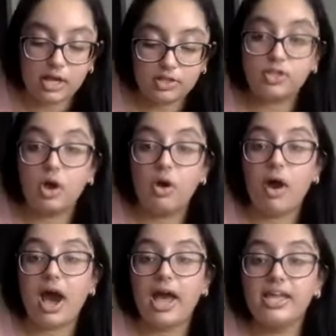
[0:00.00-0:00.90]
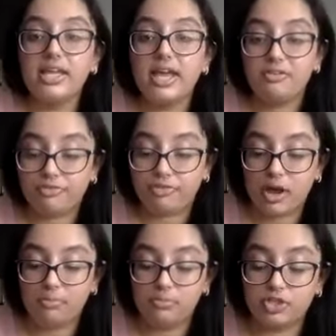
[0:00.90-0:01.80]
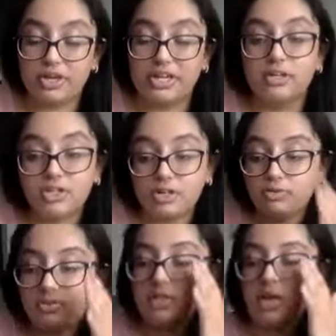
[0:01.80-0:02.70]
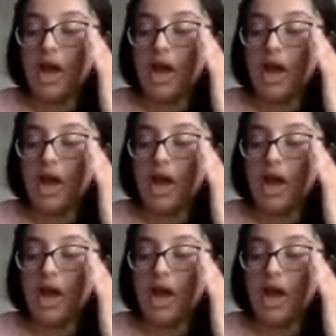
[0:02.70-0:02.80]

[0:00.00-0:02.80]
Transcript: So I get it from Trader Joe's.